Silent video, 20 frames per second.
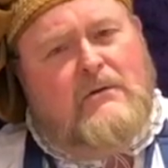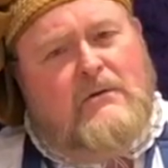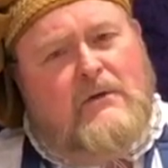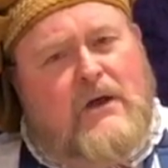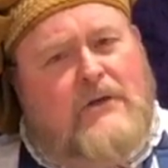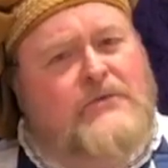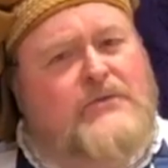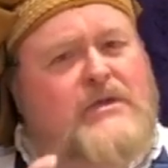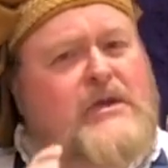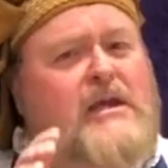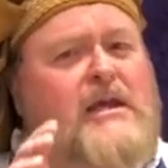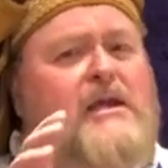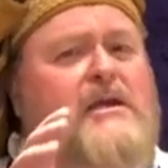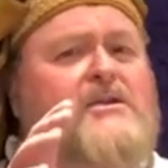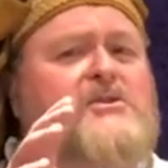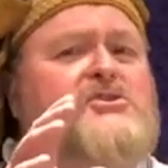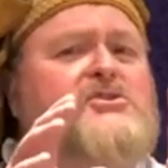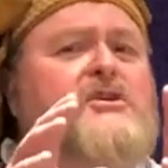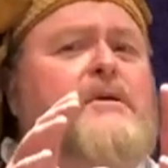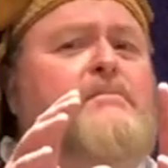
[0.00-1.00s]
and
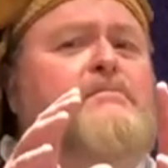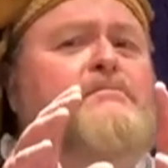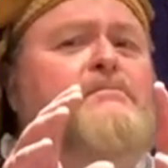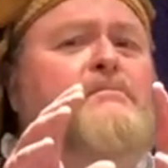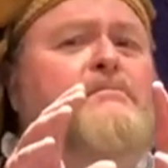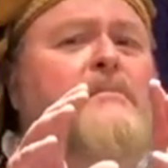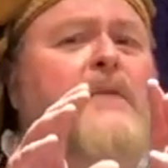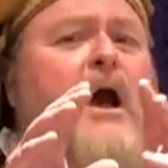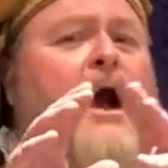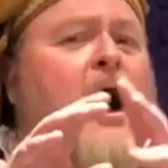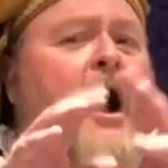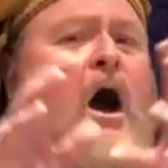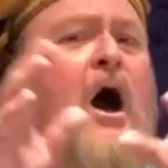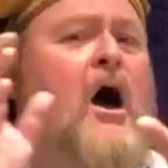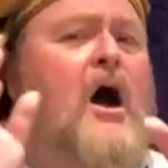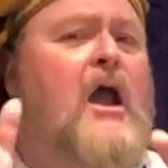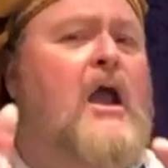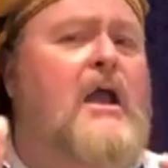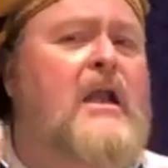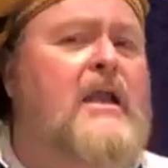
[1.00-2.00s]
these
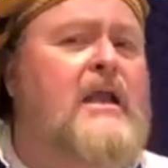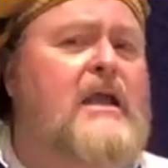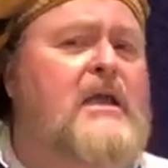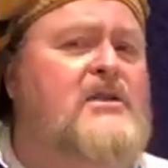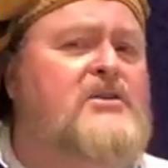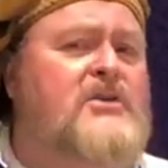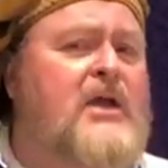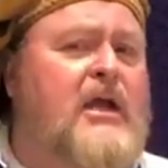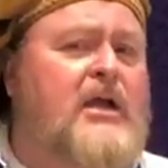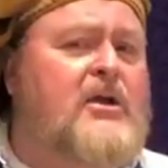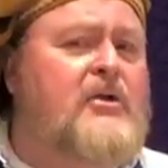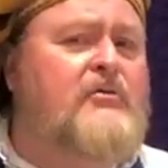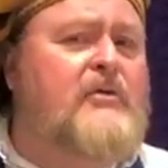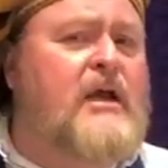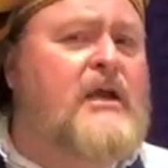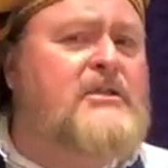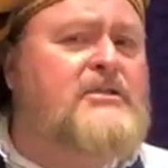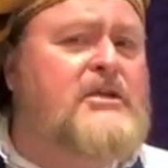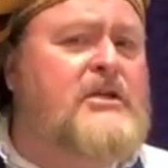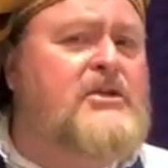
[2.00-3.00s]
highly
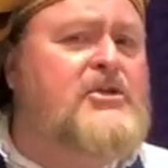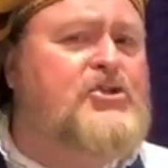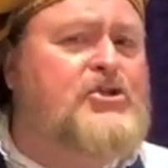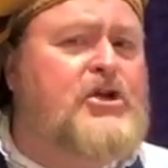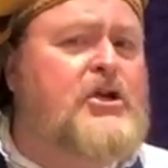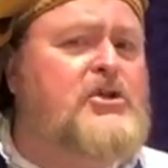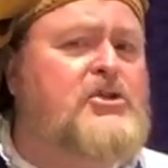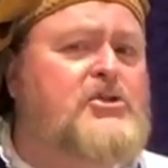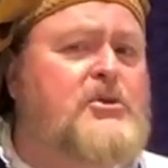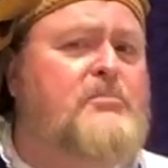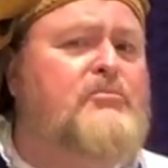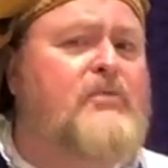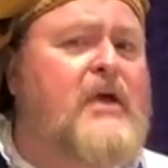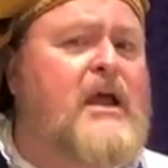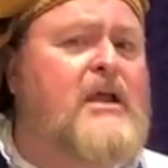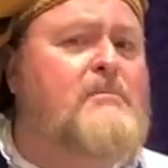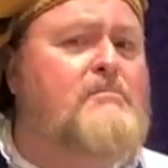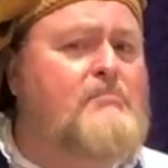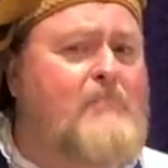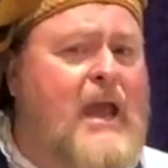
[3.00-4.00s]
decorated
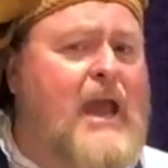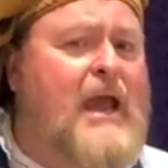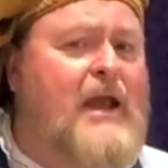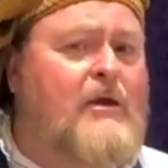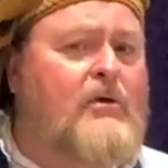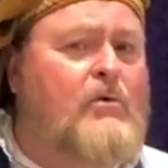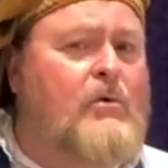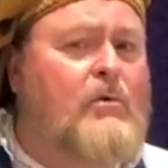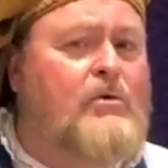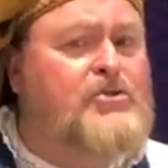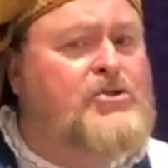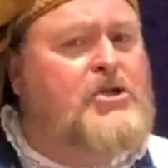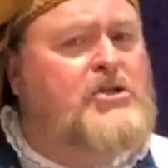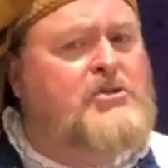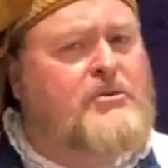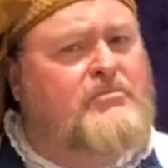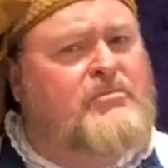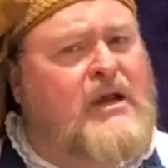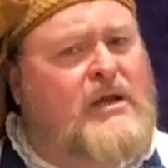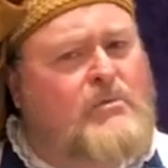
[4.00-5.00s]
gingerbread men or
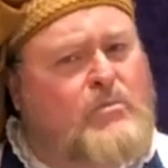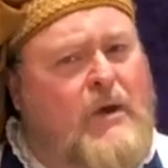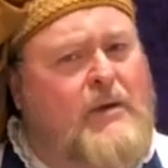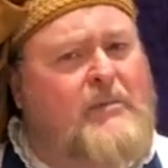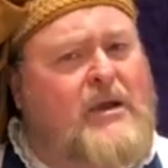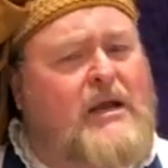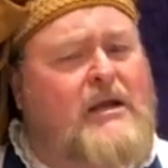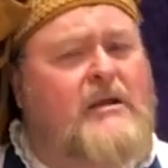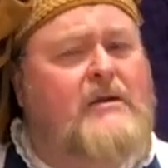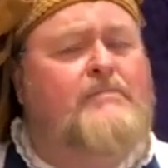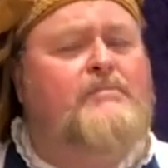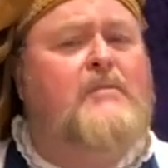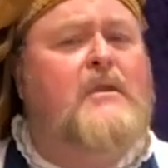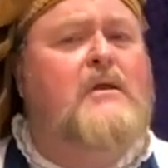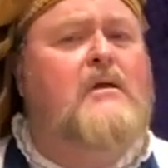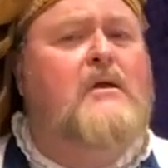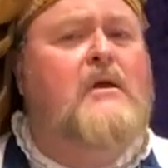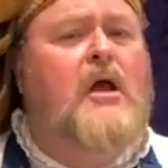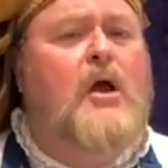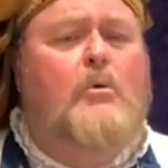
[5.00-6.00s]
gingerbread women
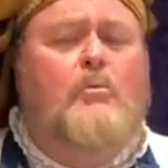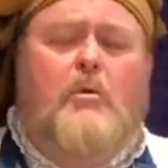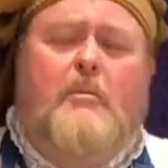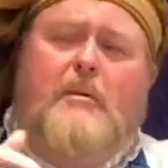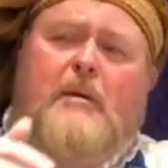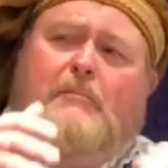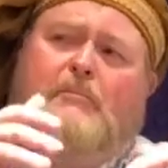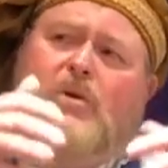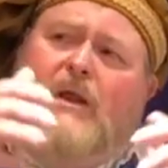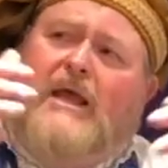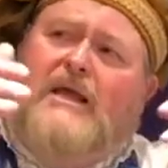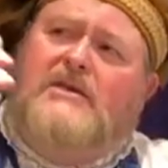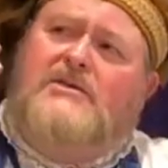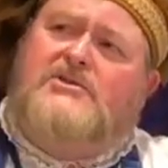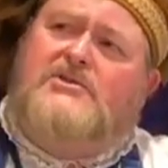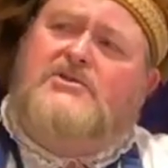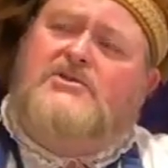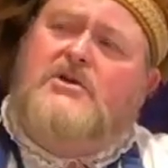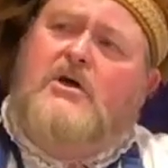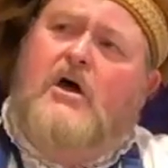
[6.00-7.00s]
will be
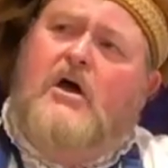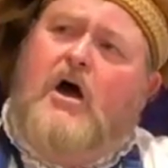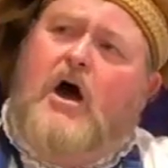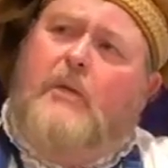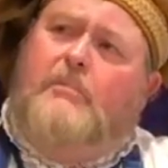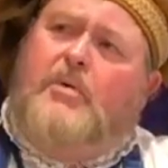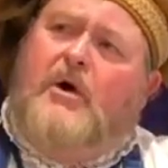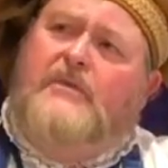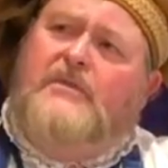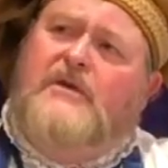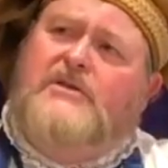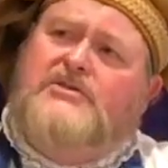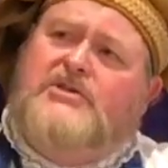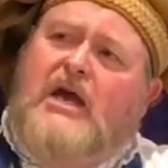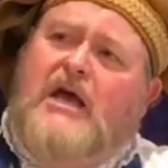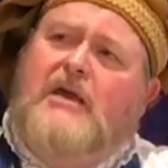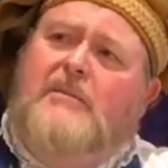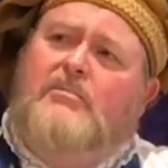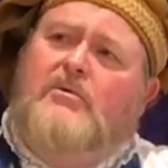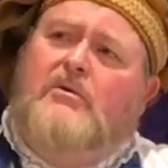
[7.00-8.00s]
placed upon the
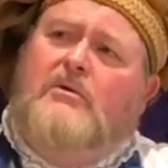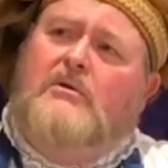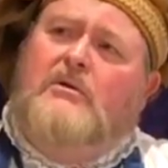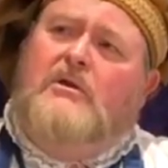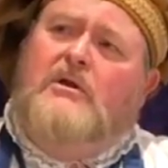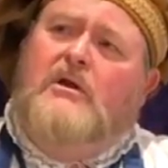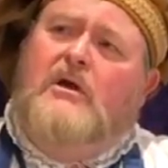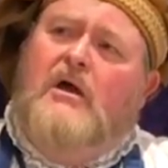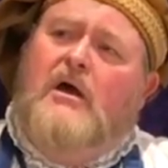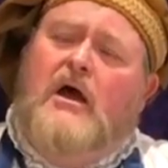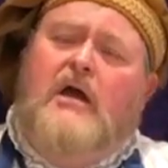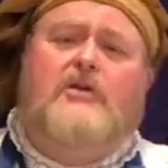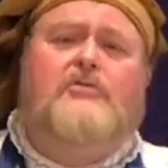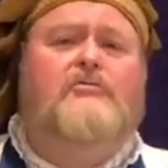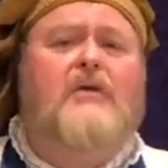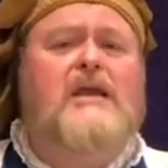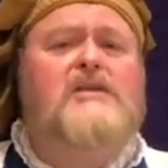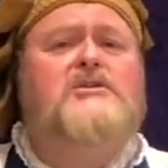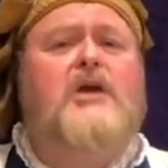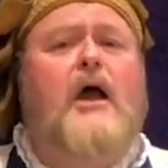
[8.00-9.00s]
table at
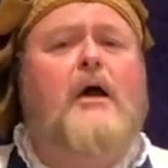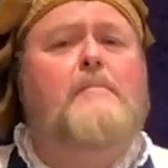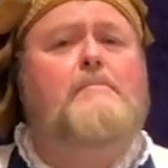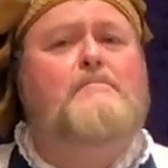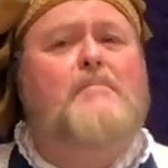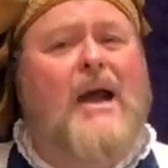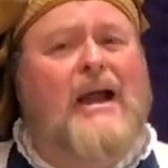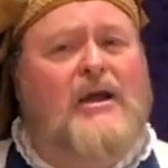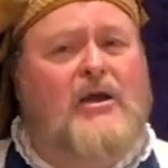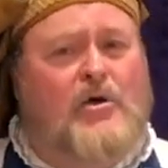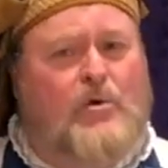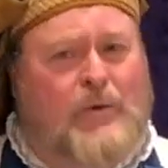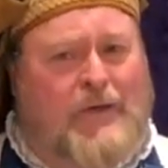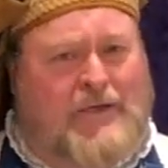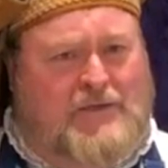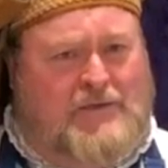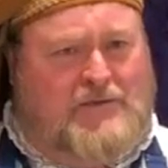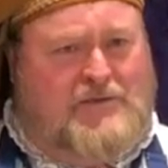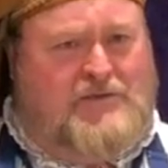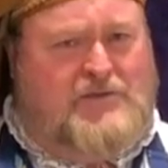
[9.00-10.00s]
great
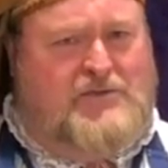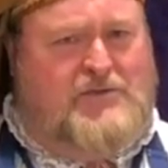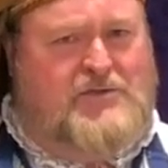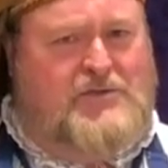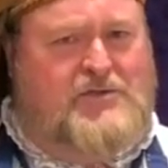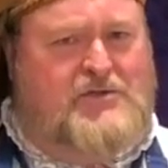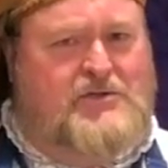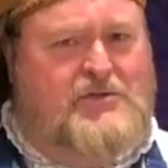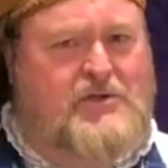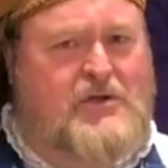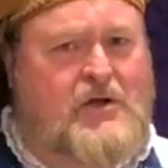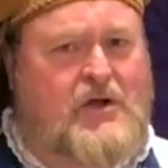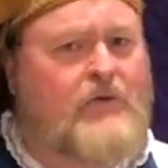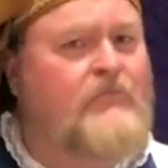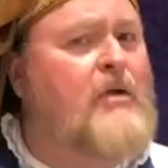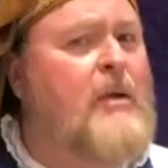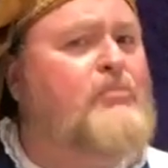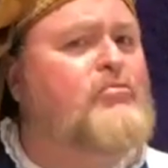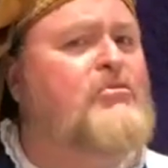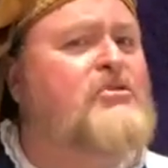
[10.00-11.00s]
banquets
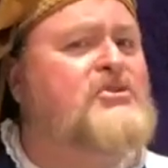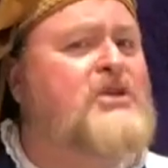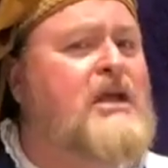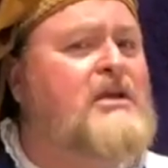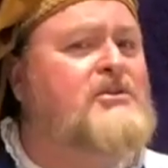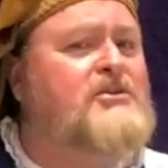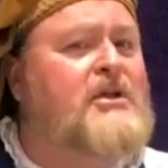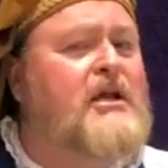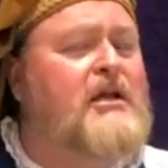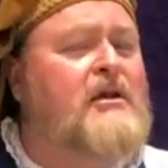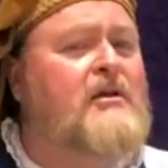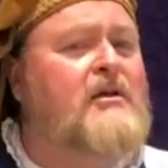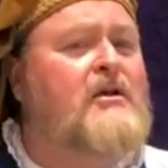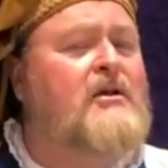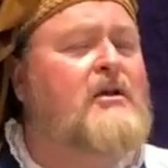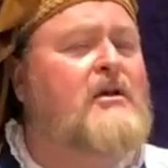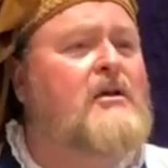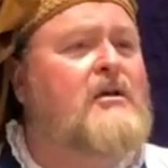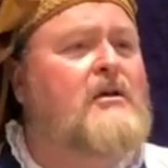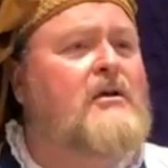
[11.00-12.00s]
representing
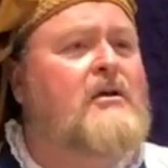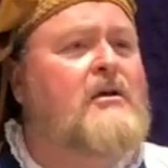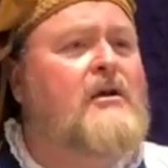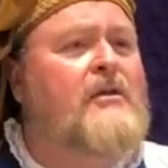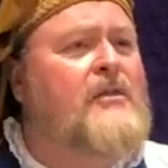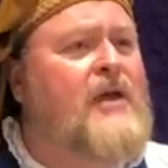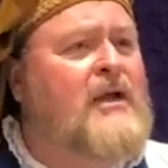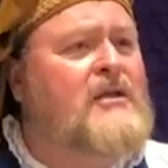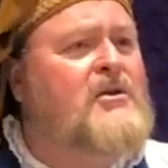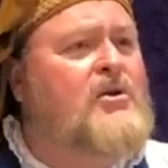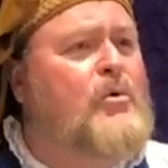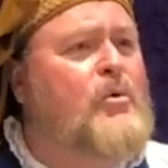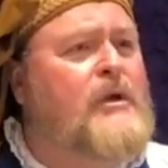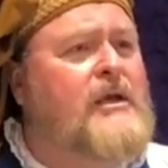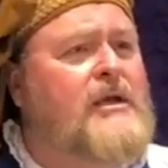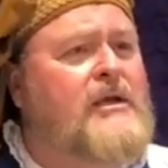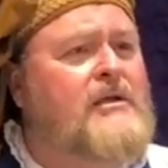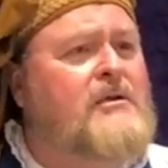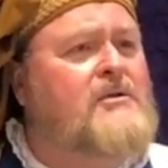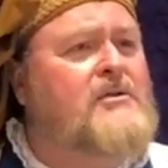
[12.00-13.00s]
that
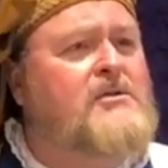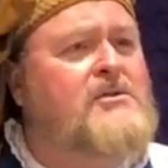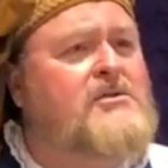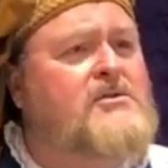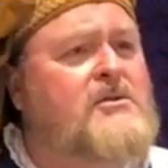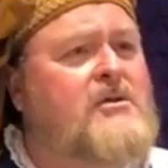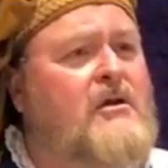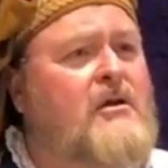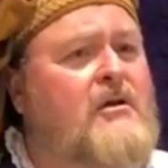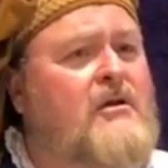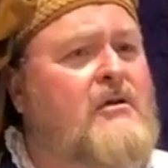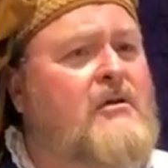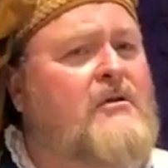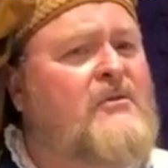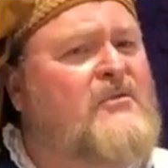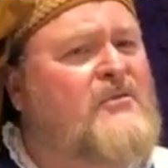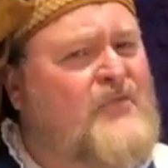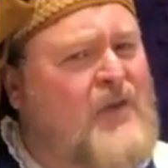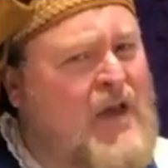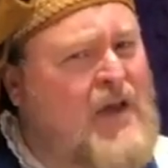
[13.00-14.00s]
queen's
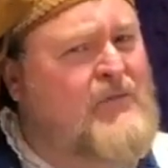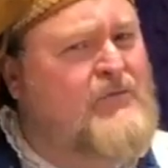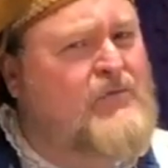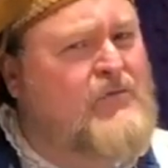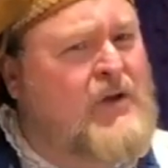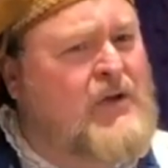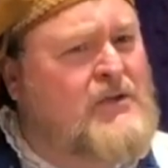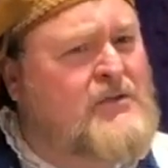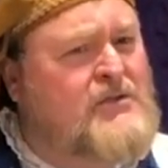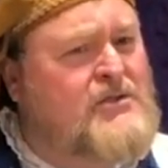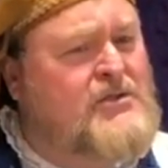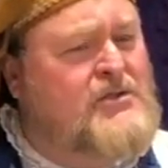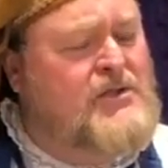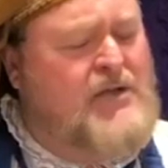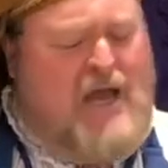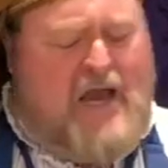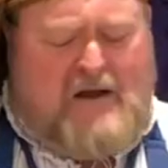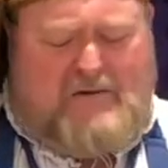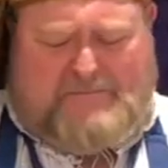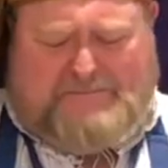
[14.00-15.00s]
favourites.
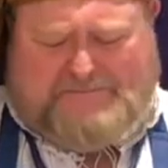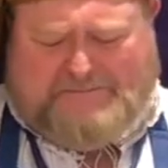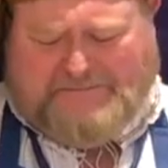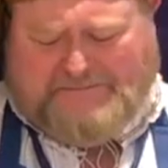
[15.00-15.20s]
Now,